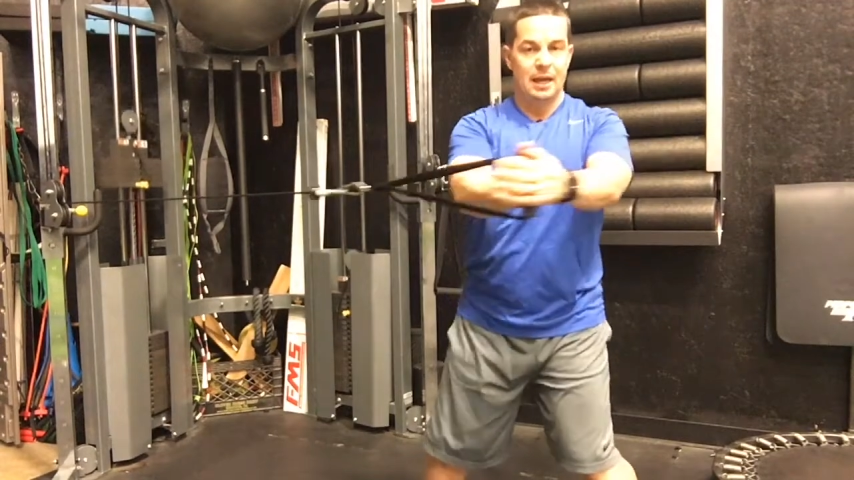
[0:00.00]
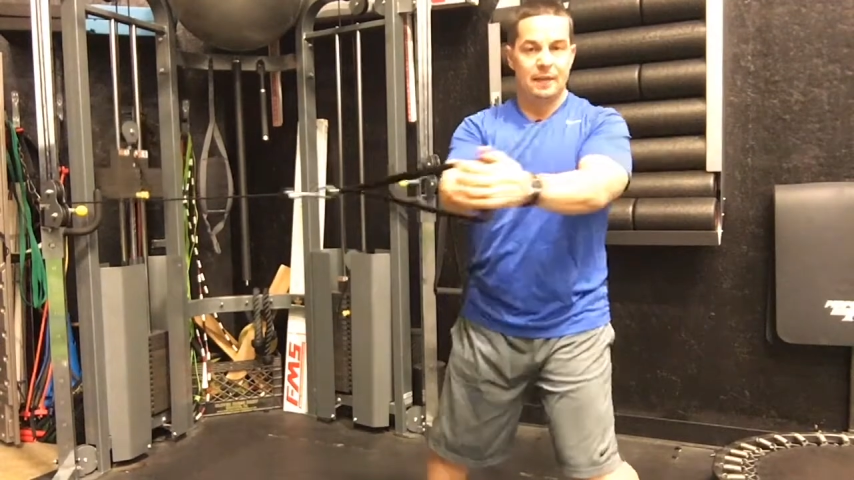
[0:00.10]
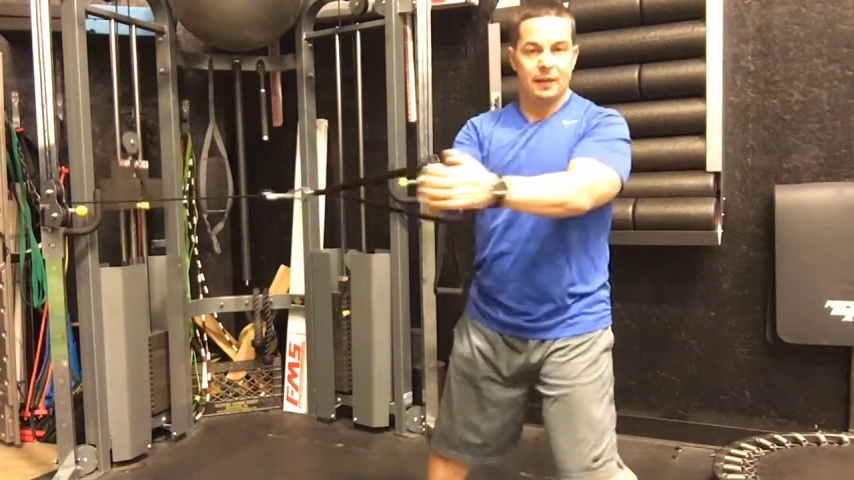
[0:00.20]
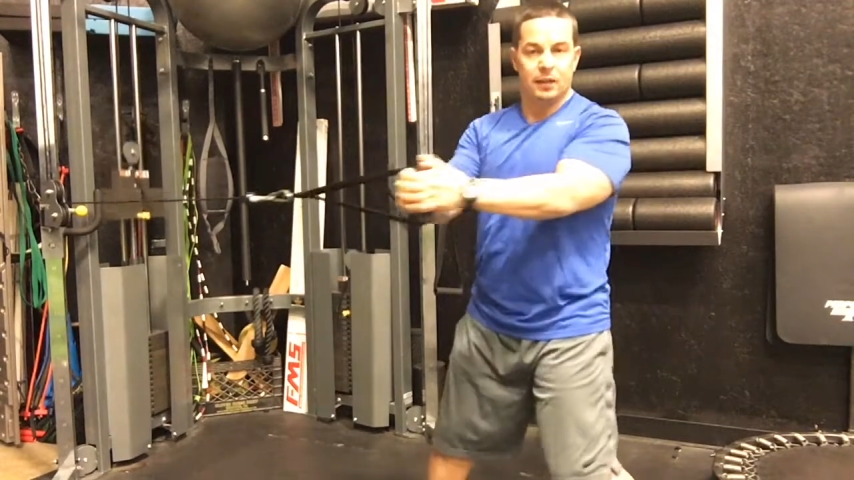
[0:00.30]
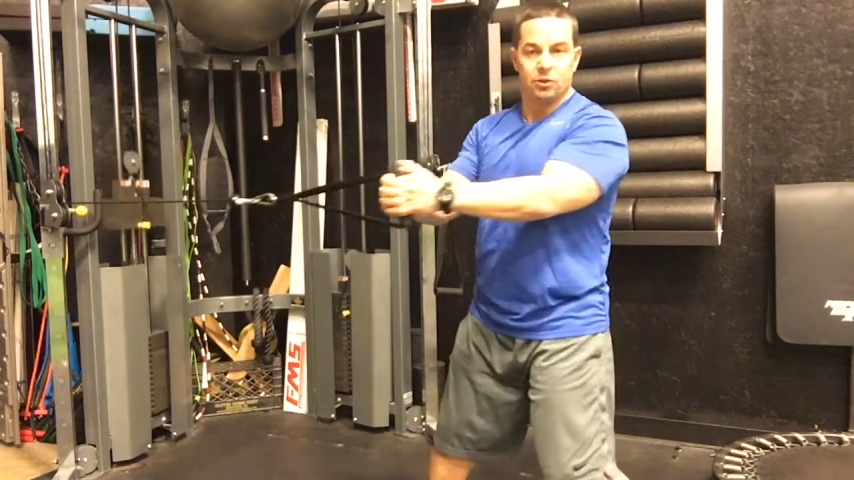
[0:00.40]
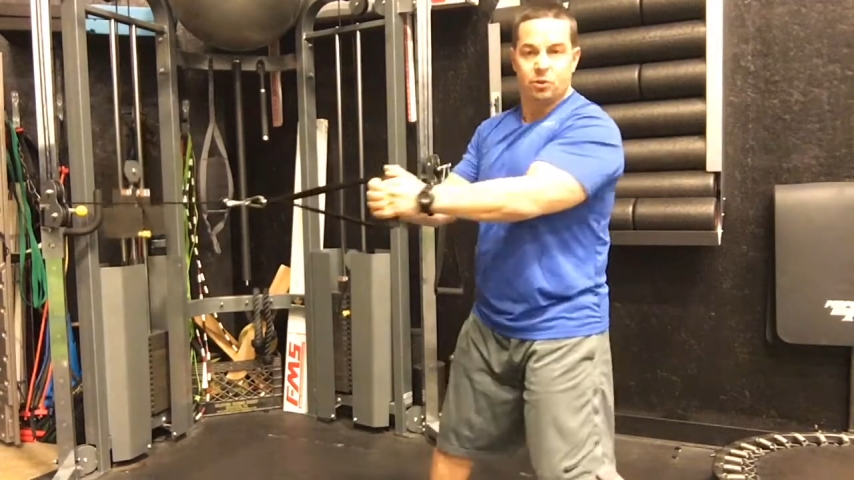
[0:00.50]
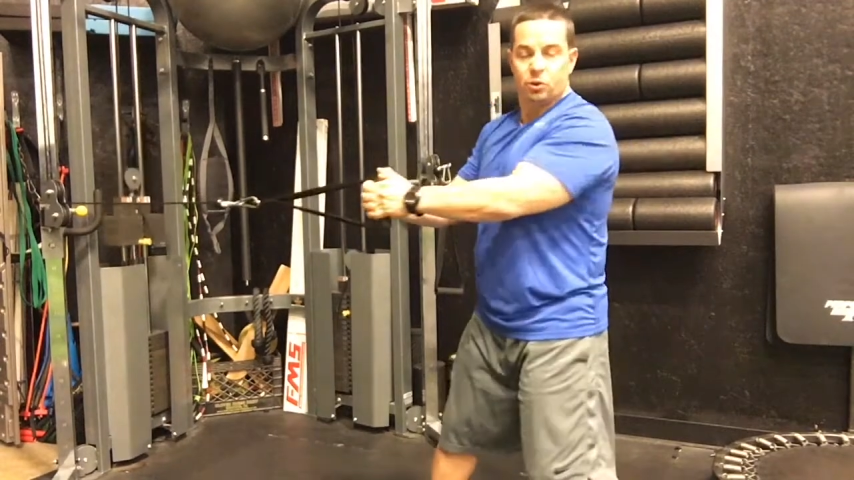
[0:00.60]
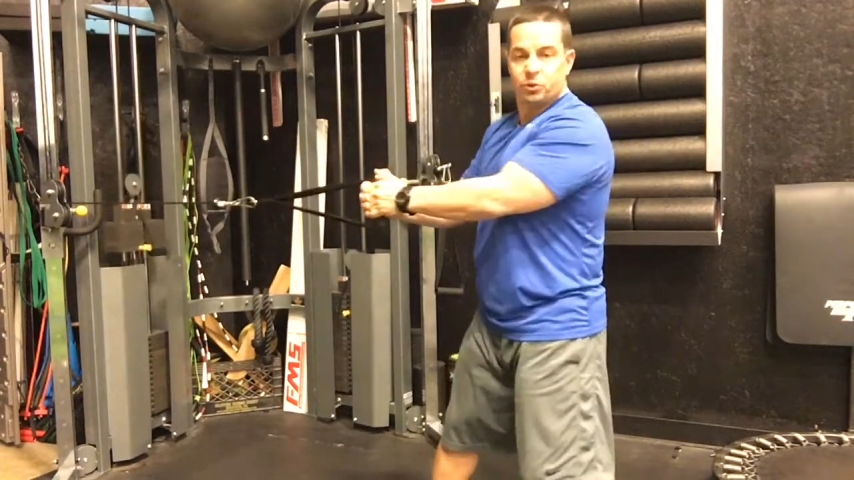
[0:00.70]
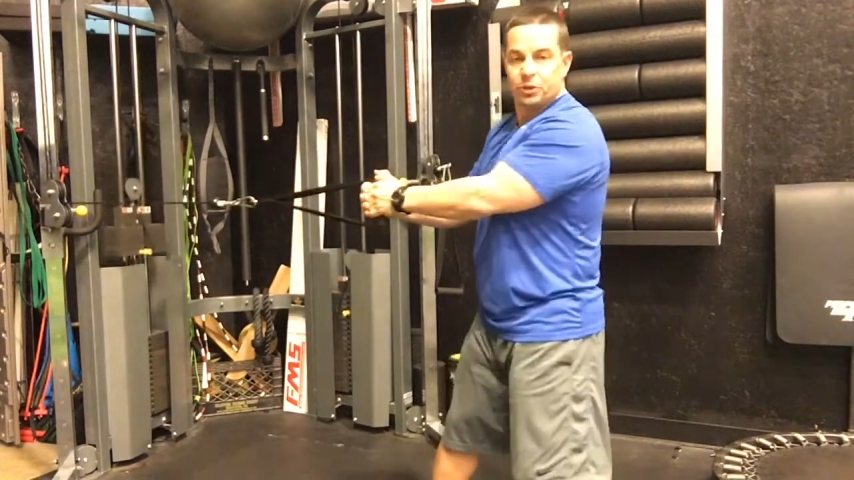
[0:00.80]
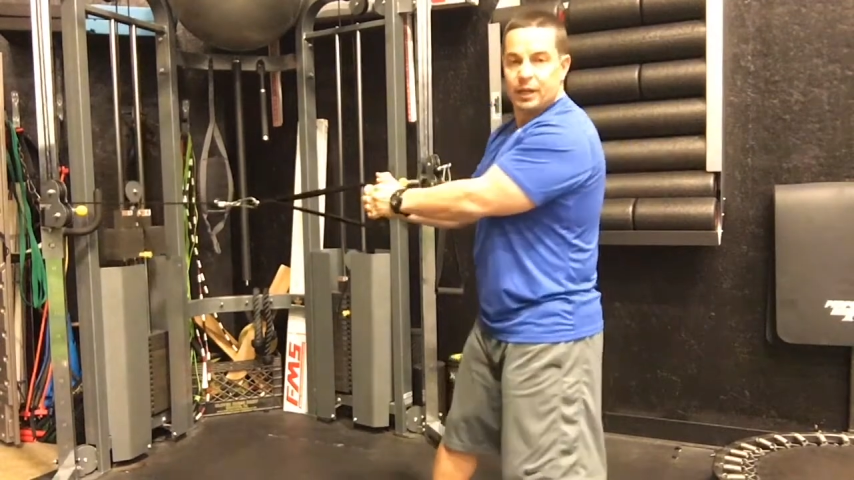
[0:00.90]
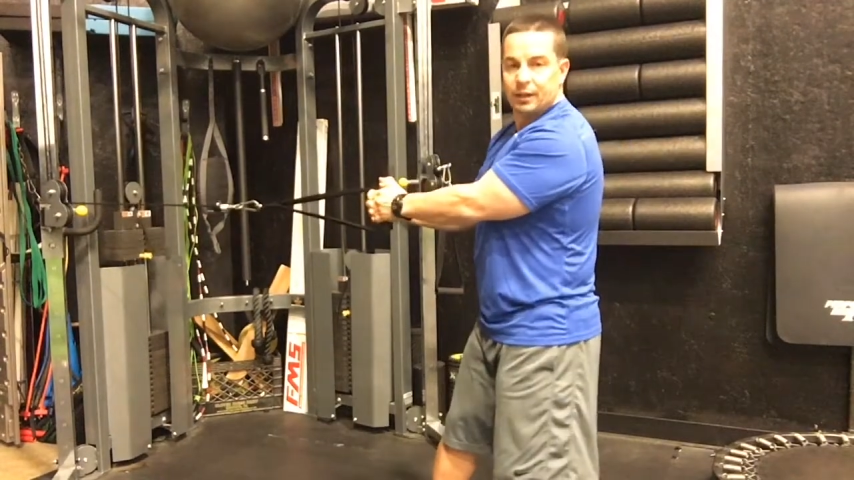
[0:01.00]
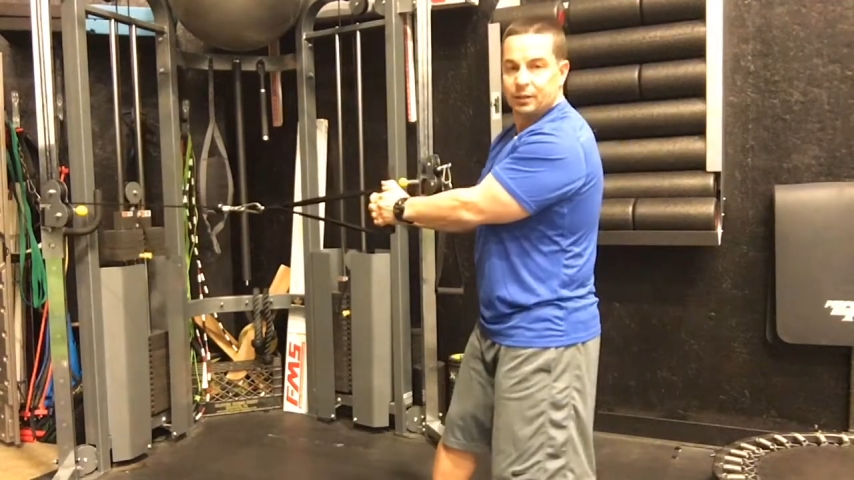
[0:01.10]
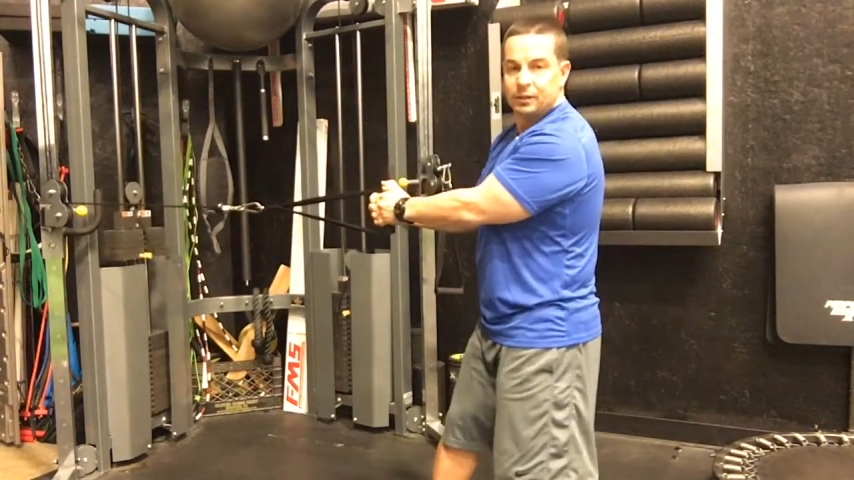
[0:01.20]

and then controls down.